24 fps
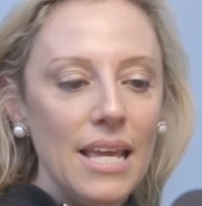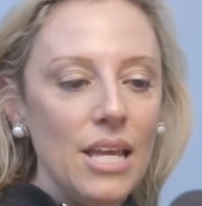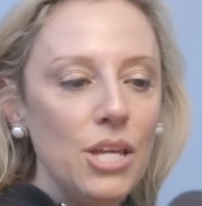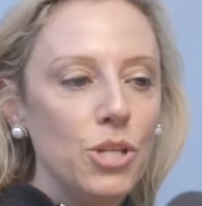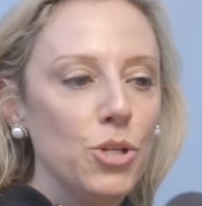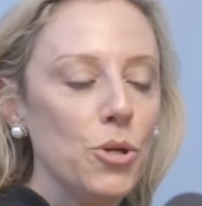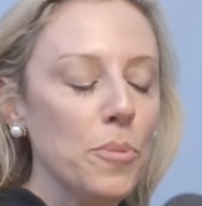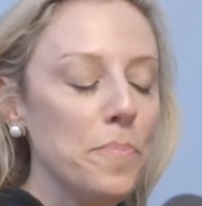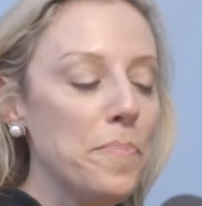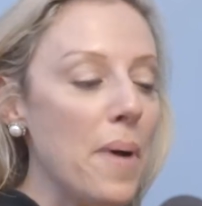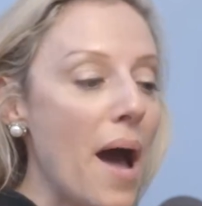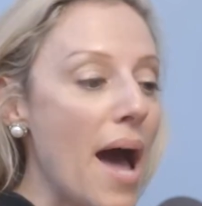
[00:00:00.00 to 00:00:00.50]

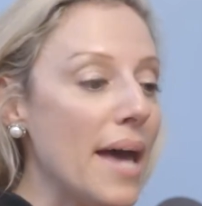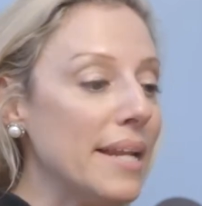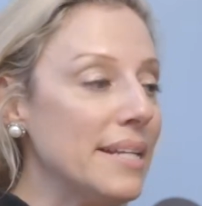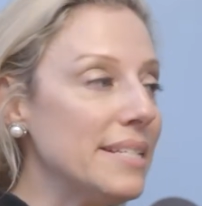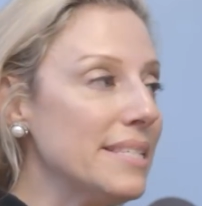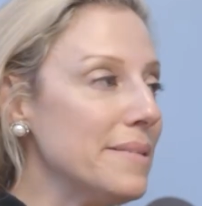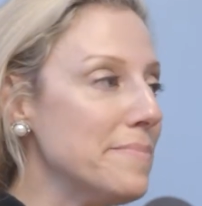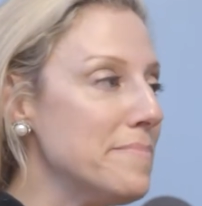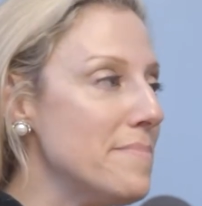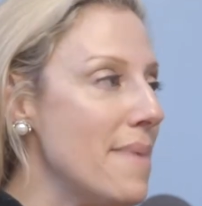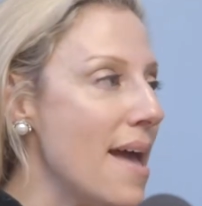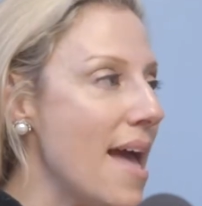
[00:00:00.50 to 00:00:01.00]
Your
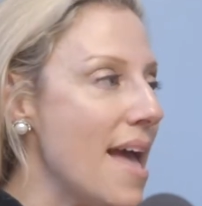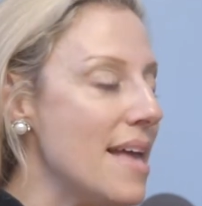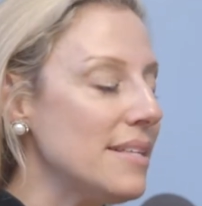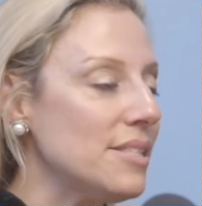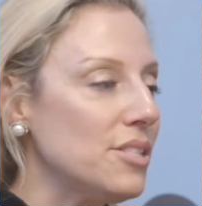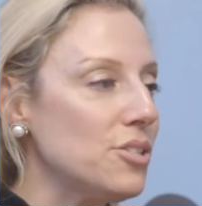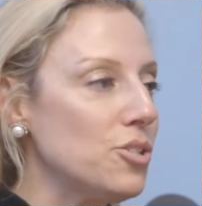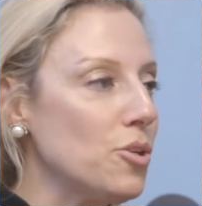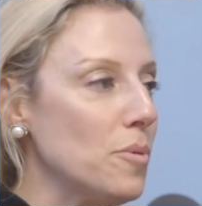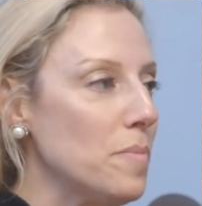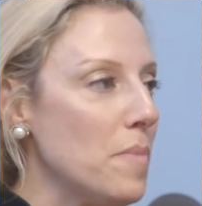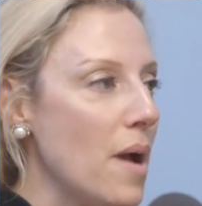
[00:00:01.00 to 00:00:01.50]
body's a
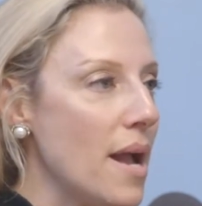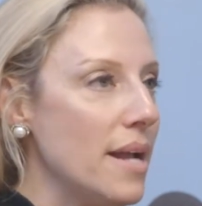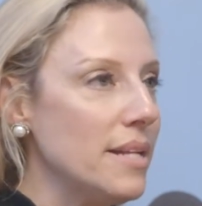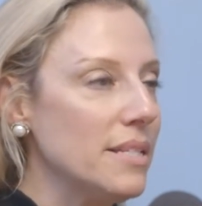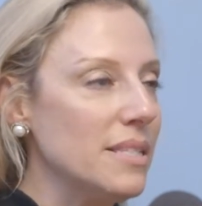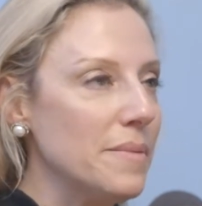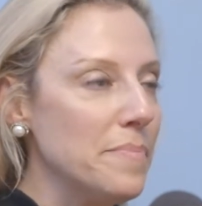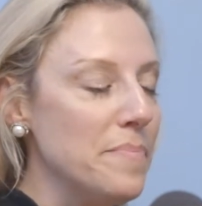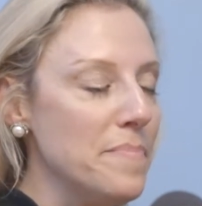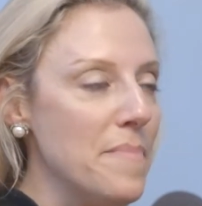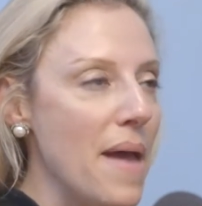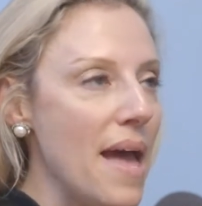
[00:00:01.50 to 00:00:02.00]
mess. Your
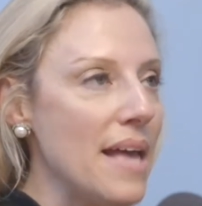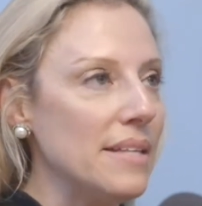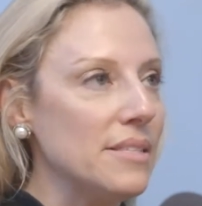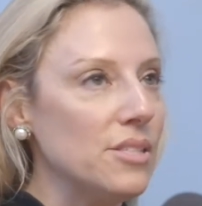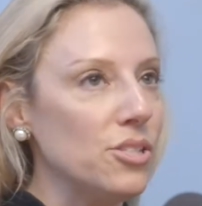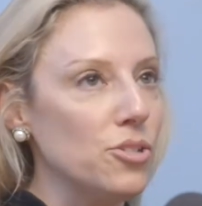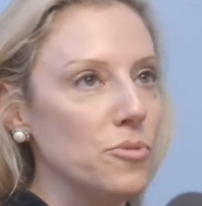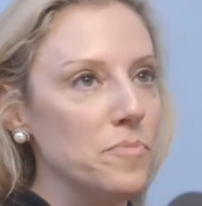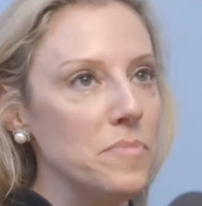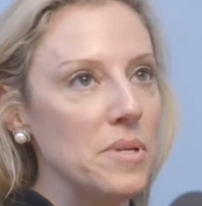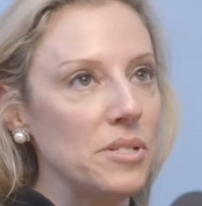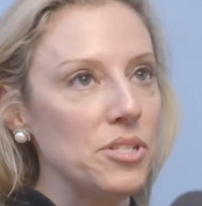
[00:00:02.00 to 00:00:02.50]
mind's a
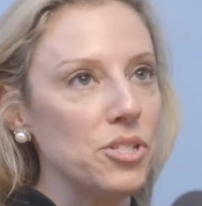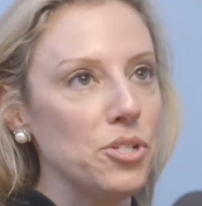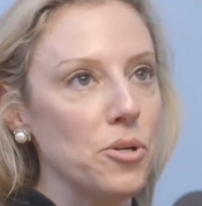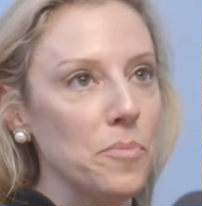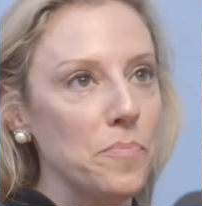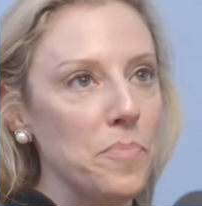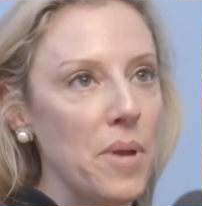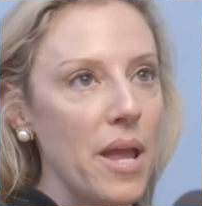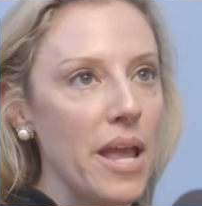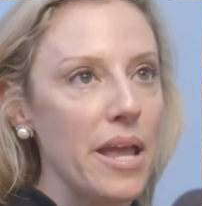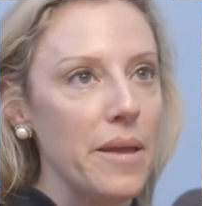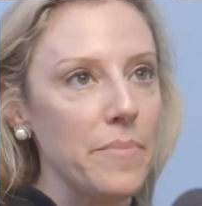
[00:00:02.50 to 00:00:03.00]
mess. You miss your
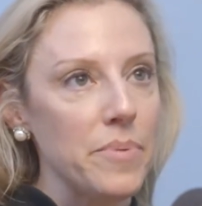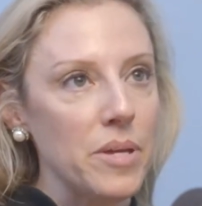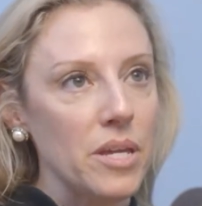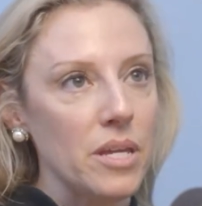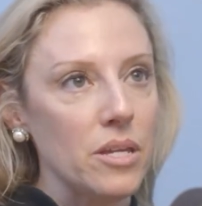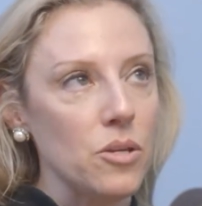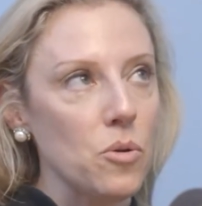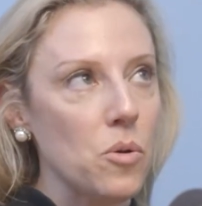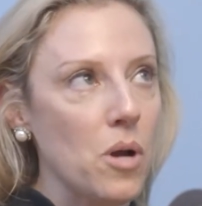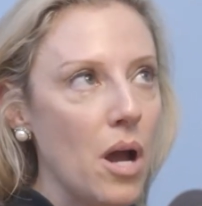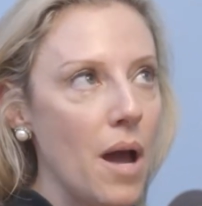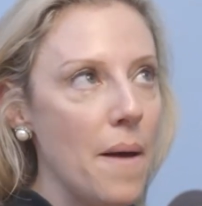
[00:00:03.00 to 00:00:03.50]
baby.
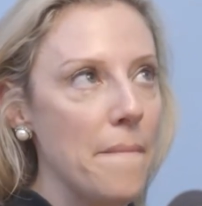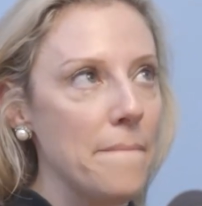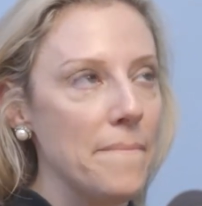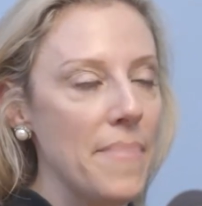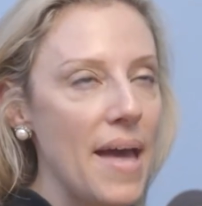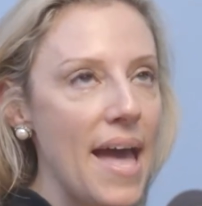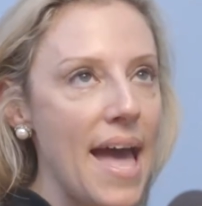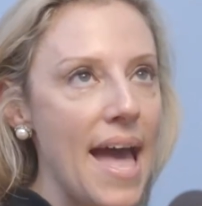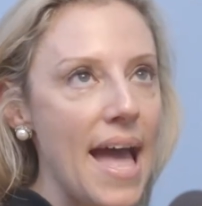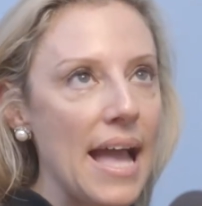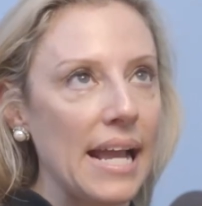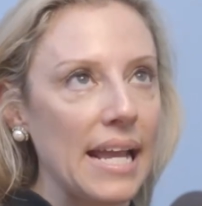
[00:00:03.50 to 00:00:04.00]
You come
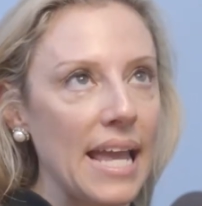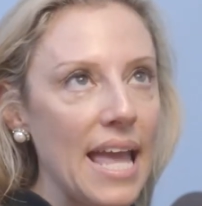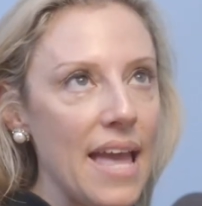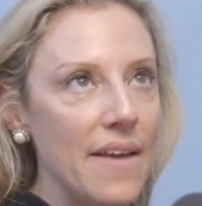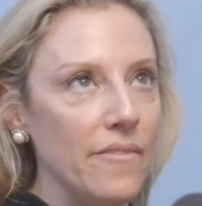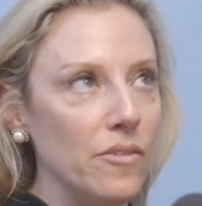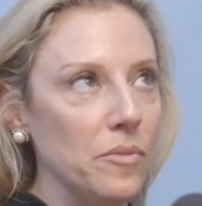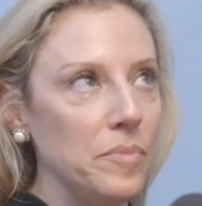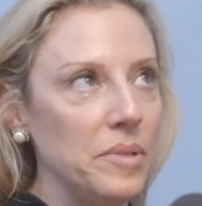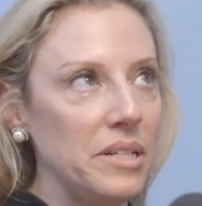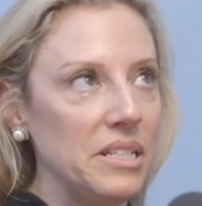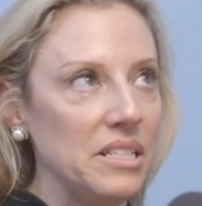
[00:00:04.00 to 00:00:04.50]
back.
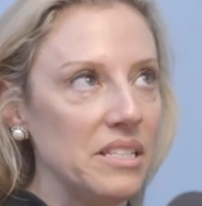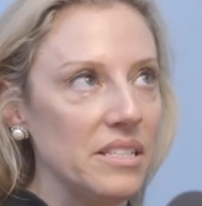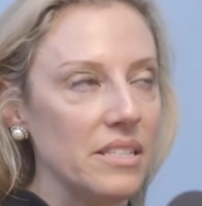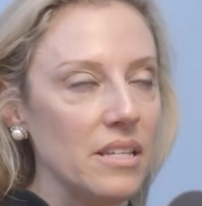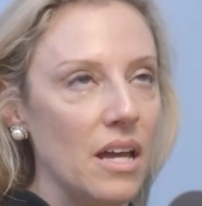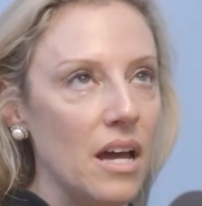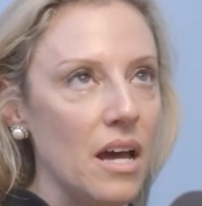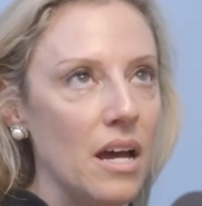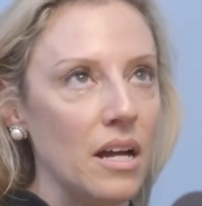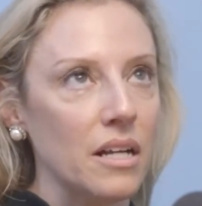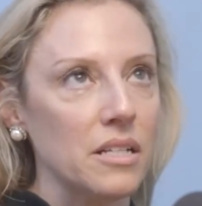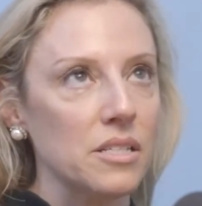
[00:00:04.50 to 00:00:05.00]
Everybody
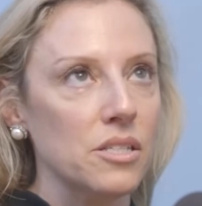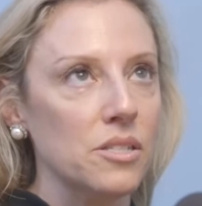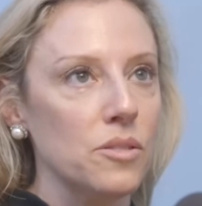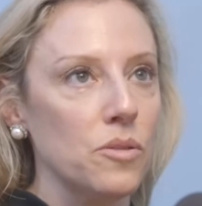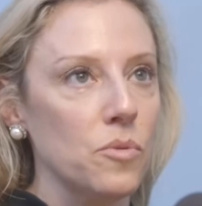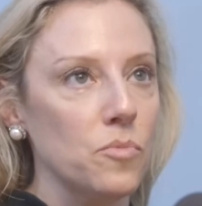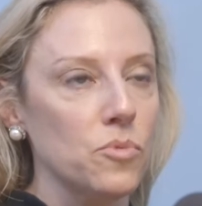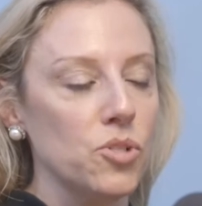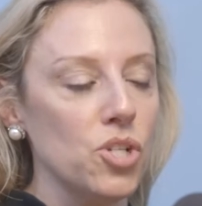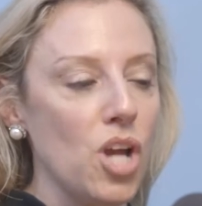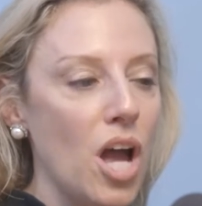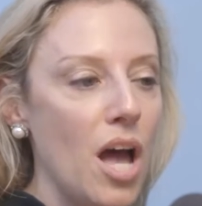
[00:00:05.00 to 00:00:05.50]
sucks.
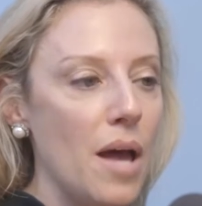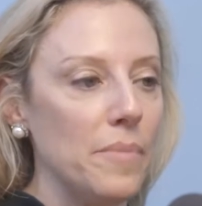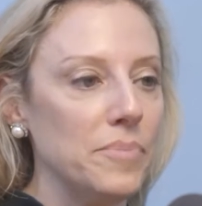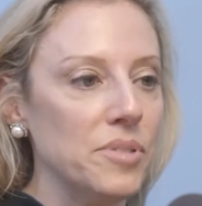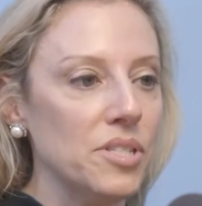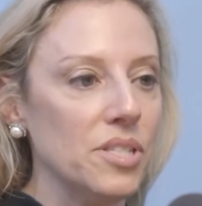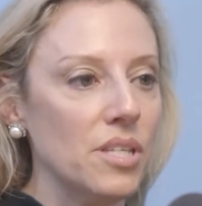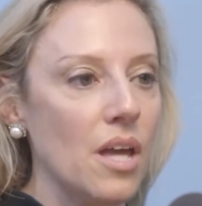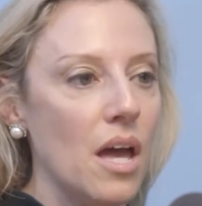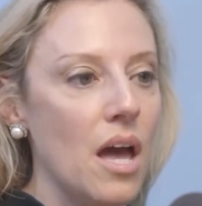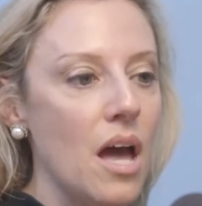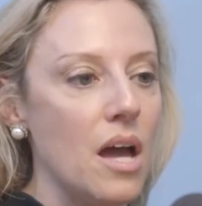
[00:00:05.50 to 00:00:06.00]
The job
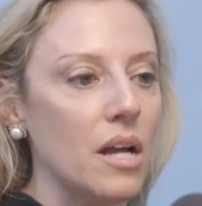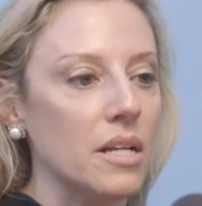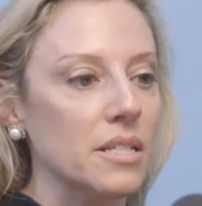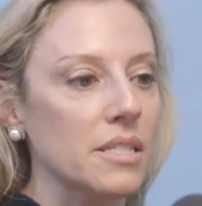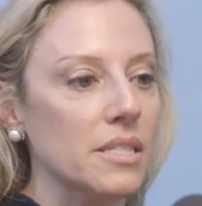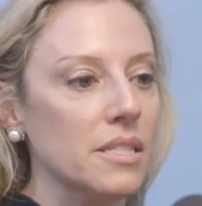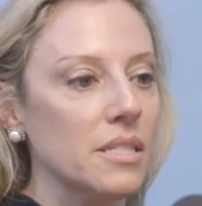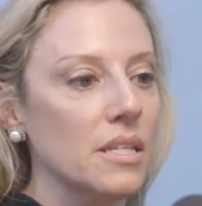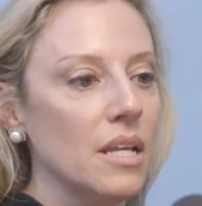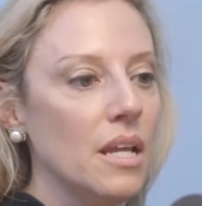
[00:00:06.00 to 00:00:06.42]
sucks.